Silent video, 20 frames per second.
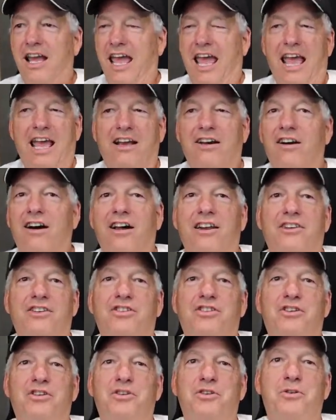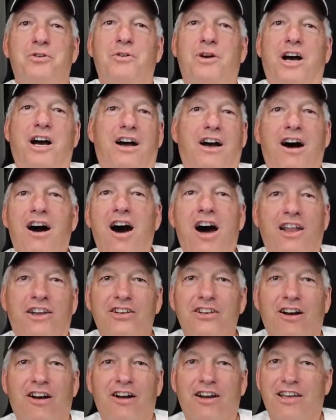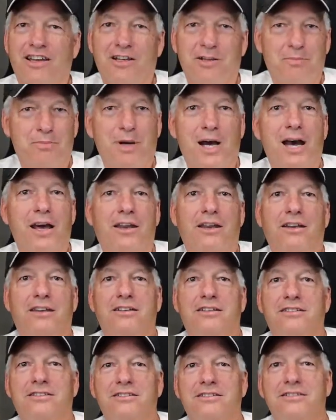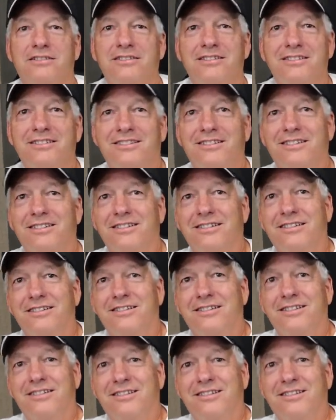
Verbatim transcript: hang on to a hot dog in a bun. How does